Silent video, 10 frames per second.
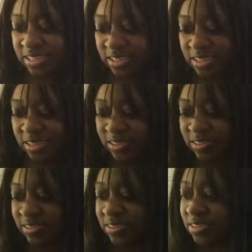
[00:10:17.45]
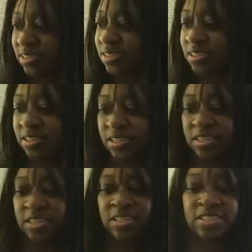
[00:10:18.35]
So
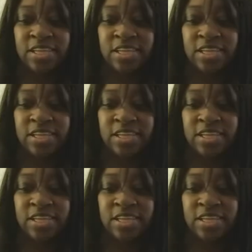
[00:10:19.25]
it's